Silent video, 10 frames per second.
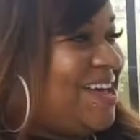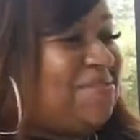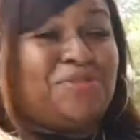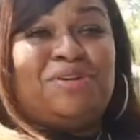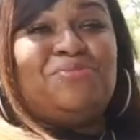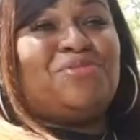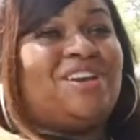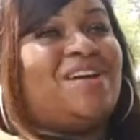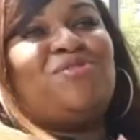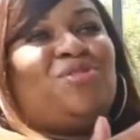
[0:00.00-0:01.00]
We were
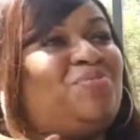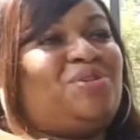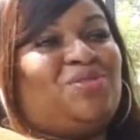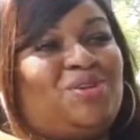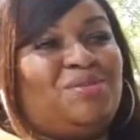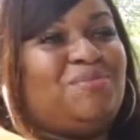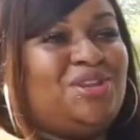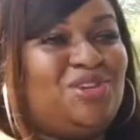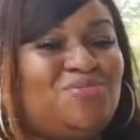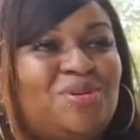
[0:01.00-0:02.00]
never going to put it on the
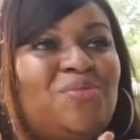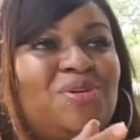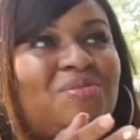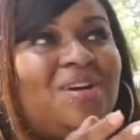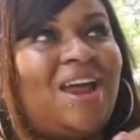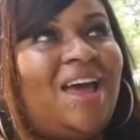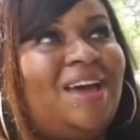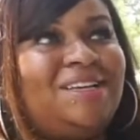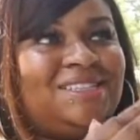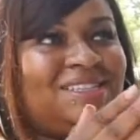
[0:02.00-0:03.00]
menu, but we were
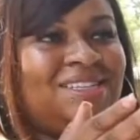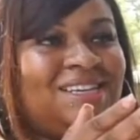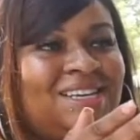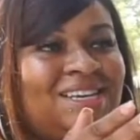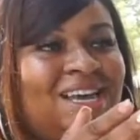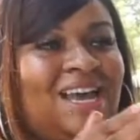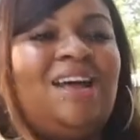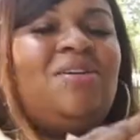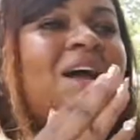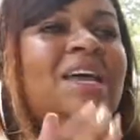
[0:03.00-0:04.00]
asked. And
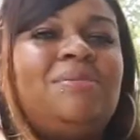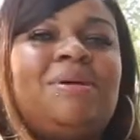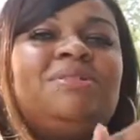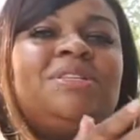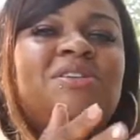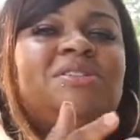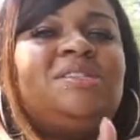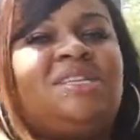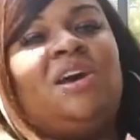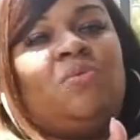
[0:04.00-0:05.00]
I'm so used to
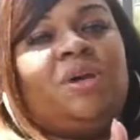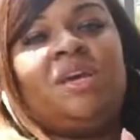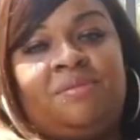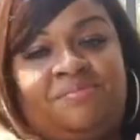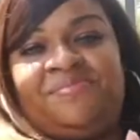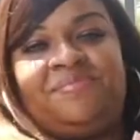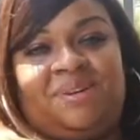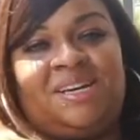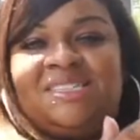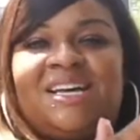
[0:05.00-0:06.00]
saying we,
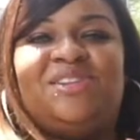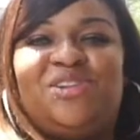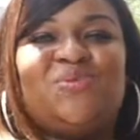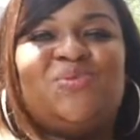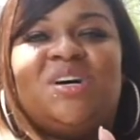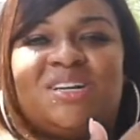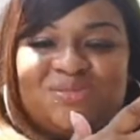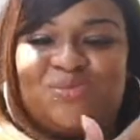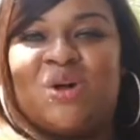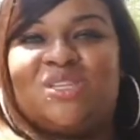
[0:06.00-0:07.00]
because there
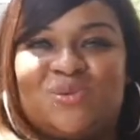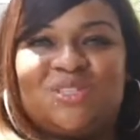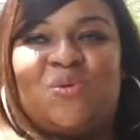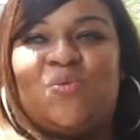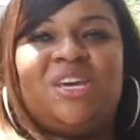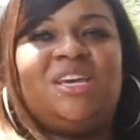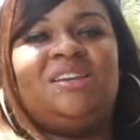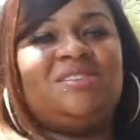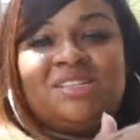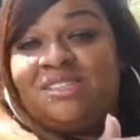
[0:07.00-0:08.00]
once was a we.
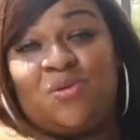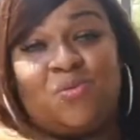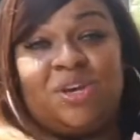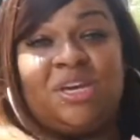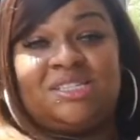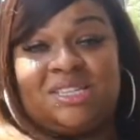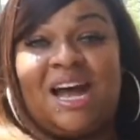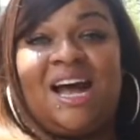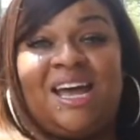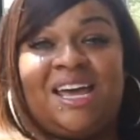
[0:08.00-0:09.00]
There is no we, it's an
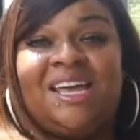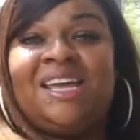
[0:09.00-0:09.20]
I.